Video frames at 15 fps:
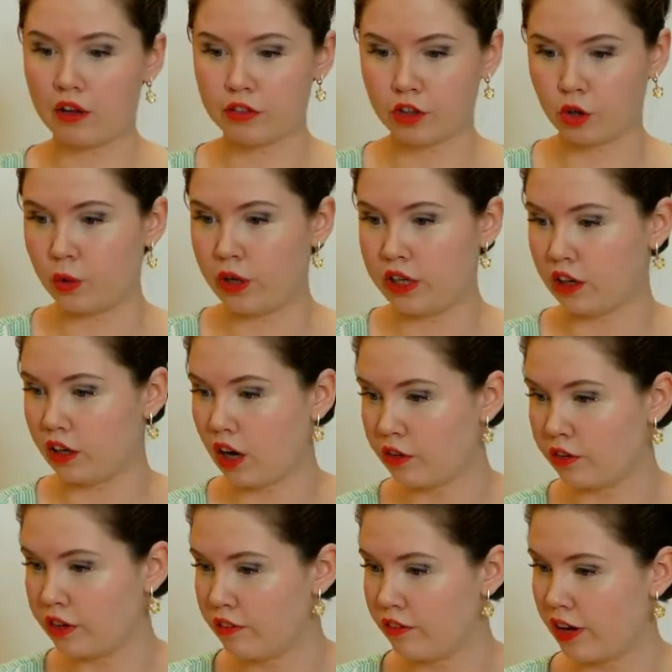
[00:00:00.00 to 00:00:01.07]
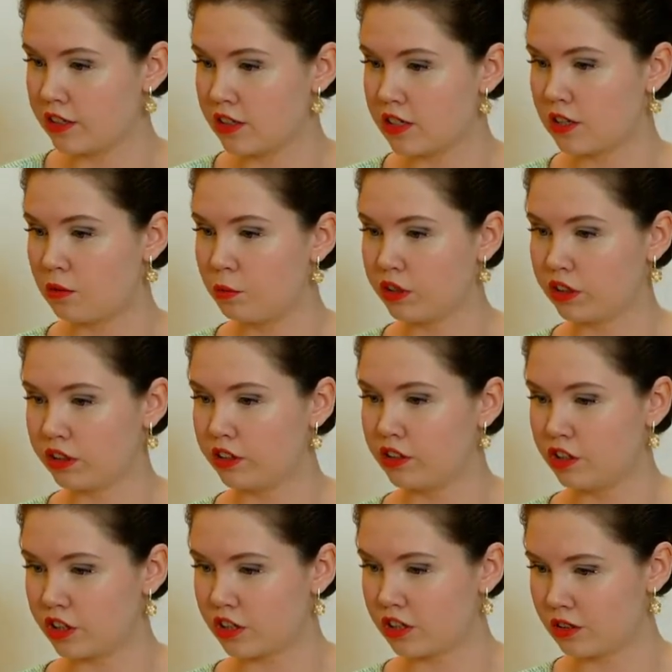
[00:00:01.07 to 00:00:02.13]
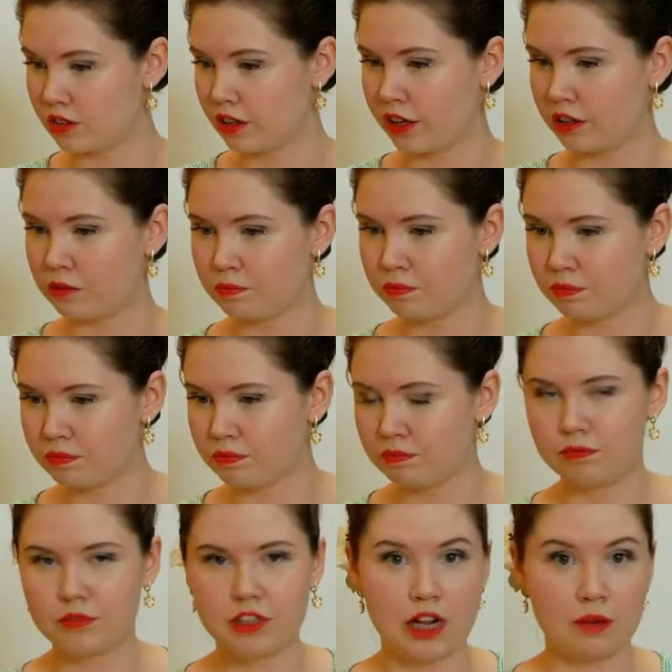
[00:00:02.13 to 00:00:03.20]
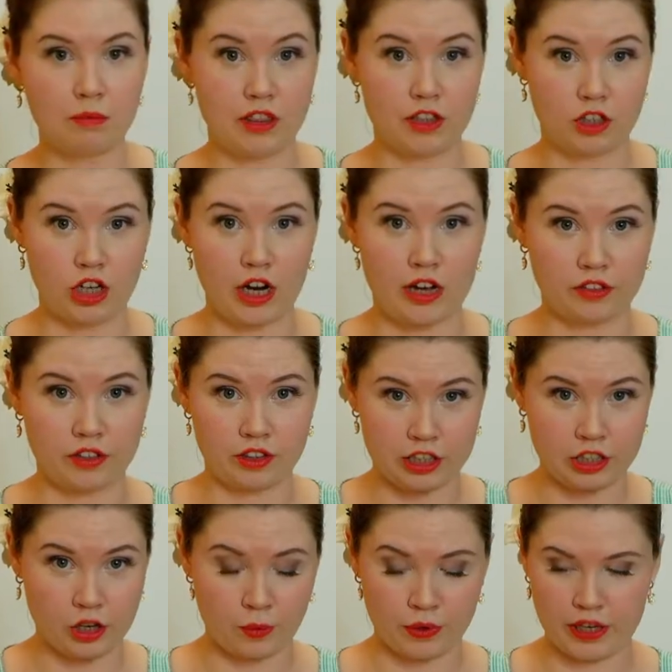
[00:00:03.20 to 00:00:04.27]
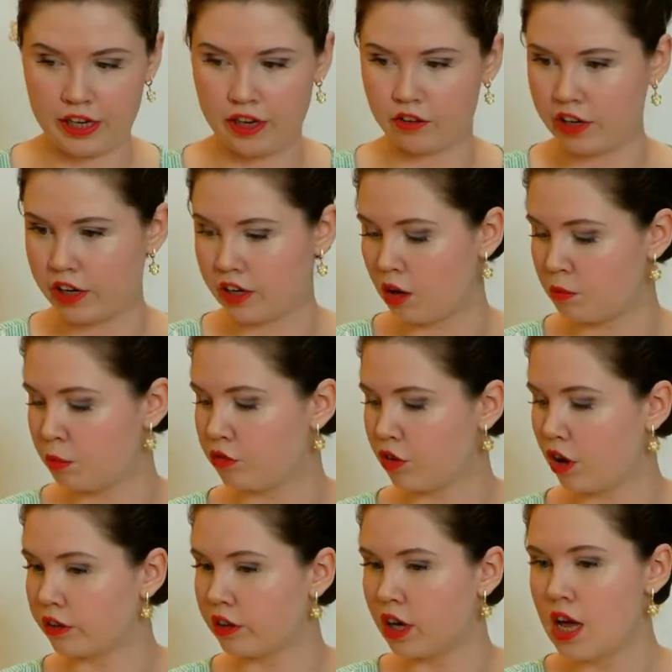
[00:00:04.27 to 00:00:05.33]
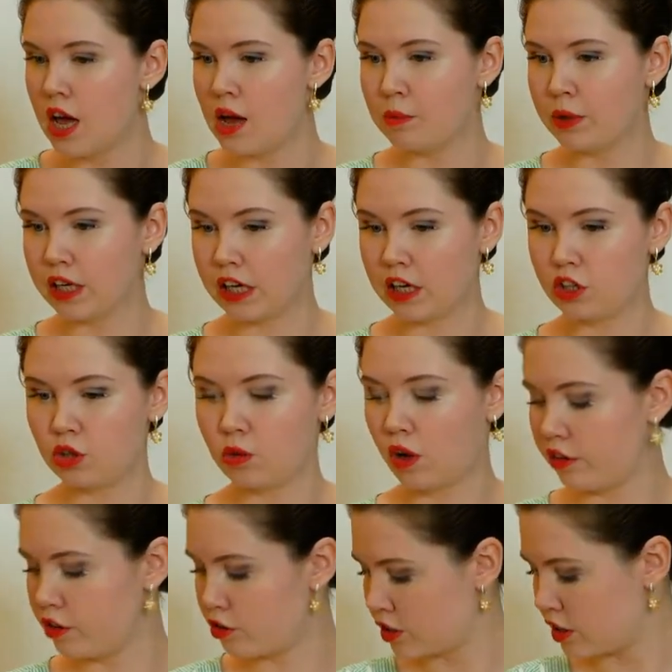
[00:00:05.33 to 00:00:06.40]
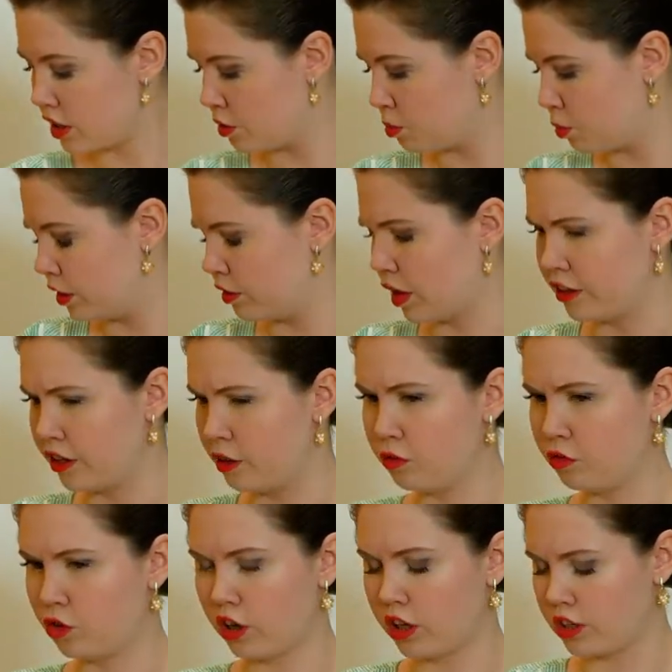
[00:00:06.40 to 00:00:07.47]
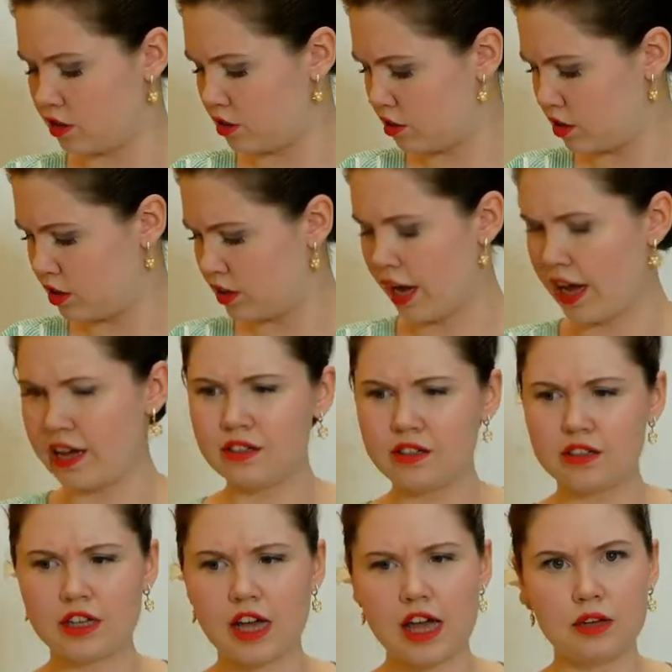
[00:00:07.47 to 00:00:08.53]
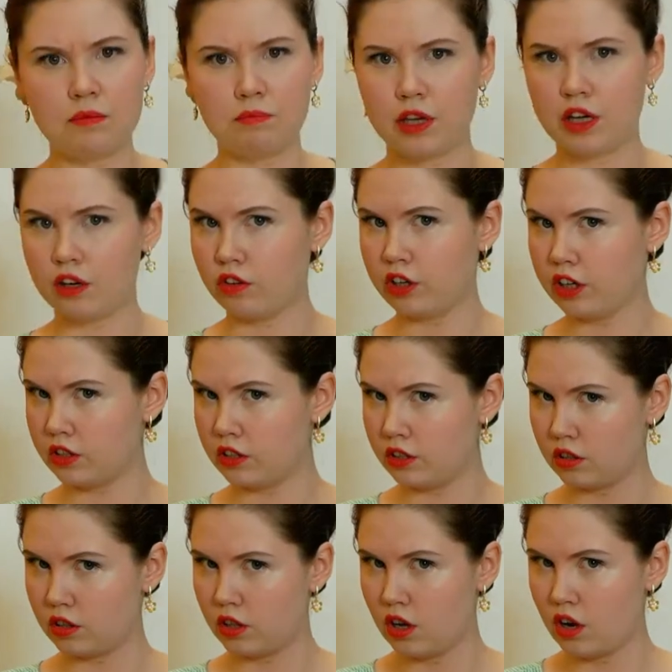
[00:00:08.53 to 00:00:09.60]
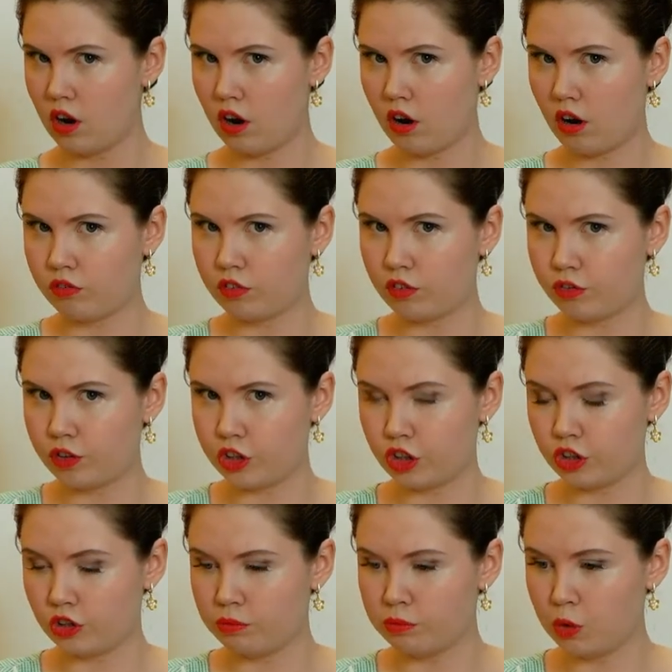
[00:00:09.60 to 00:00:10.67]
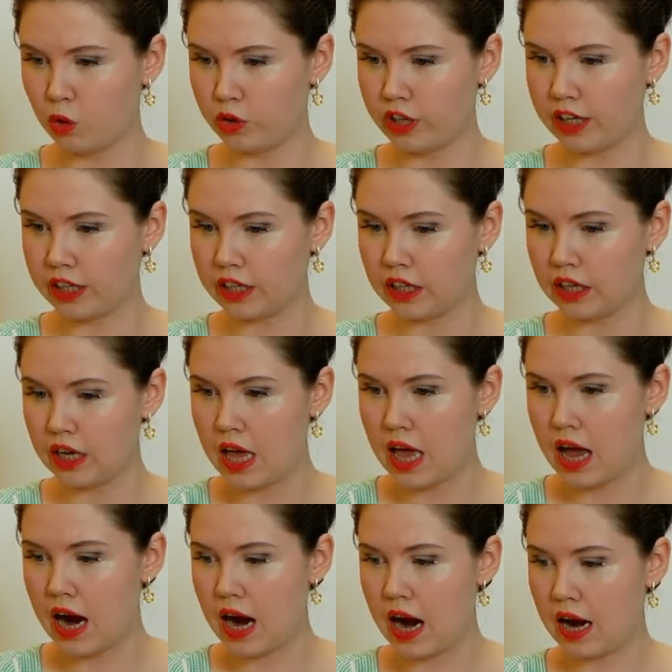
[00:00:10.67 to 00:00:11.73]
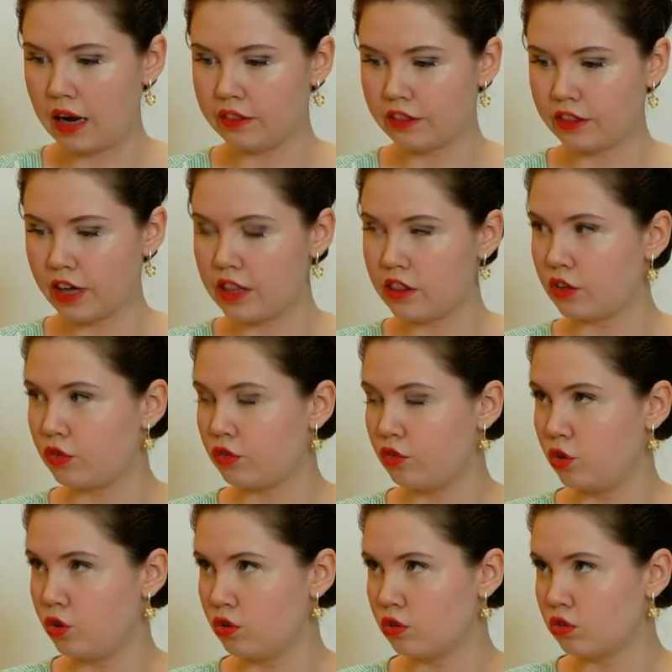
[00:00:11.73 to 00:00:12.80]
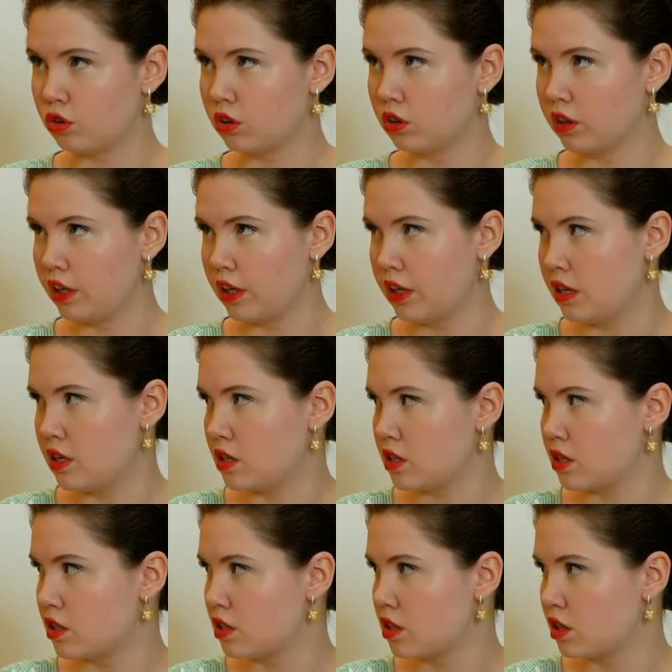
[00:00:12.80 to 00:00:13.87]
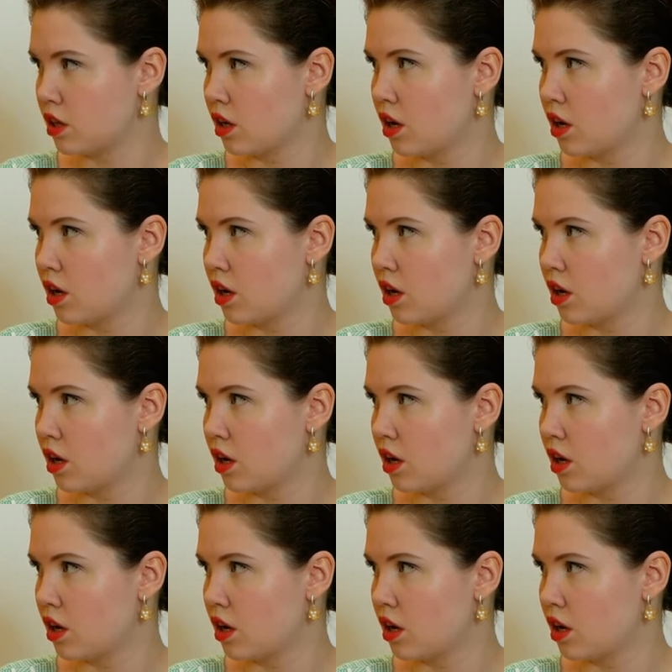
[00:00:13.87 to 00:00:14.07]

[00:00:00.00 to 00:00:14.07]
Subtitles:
the Queen and current events, someone can just, like, tell me in the chat that they don't want to hear it and I'll move on. But in case you are interested, I think we've got a 10-day period of official mourning, and then the funeral is